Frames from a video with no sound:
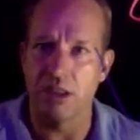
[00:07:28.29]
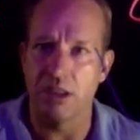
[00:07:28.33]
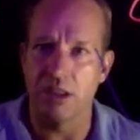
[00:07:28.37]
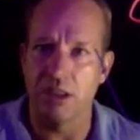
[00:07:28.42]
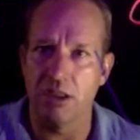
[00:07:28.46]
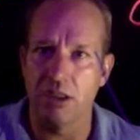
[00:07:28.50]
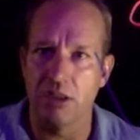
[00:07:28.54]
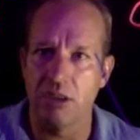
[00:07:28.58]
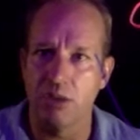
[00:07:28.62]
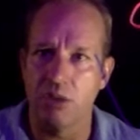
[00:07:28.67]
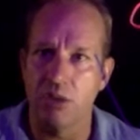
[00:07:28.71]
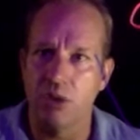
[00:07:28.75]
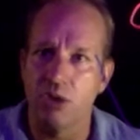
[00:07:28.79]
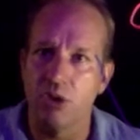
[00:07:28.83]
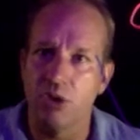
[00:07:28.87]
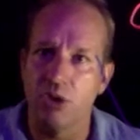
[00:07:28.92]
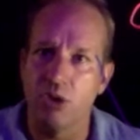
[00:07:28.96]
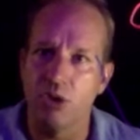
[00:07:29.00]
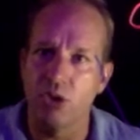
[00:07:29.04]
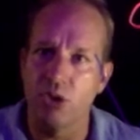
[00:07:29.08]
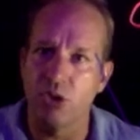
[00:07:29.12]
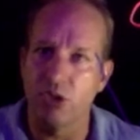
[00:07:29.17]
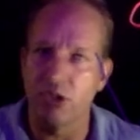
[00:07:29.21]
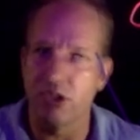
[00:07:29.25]
you know,
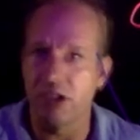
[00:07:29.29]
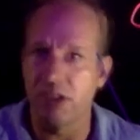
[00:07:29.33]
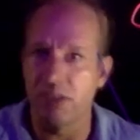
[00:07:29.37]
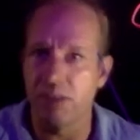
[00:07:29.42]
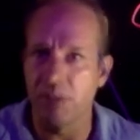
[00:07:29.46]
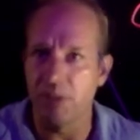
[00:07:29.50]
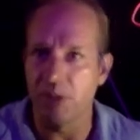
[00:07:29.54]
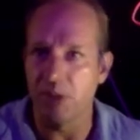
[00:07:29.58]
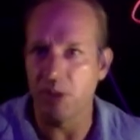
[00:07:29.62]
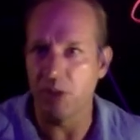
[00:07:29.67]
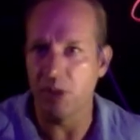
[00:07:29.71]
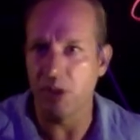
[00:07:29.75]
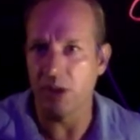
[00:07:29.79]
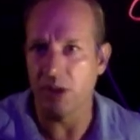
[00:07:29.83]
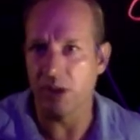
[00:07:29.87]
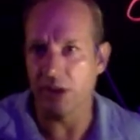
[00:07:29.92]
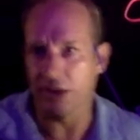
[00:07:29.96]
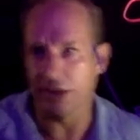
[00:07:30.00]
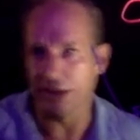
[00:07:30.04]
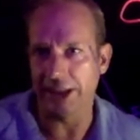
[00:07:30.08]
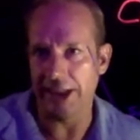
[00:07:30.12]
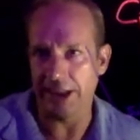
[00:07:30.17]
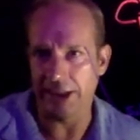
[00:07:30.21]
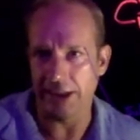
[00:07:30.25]
who treated me
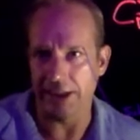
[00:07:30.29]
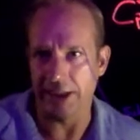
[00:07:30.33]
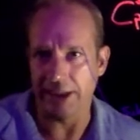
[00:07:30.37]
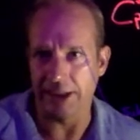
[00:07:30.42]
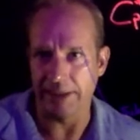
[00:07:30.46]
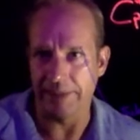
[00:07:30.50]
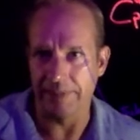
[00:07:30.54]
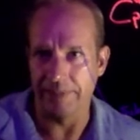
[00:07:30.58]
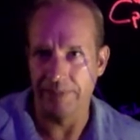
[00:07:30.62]
well lately.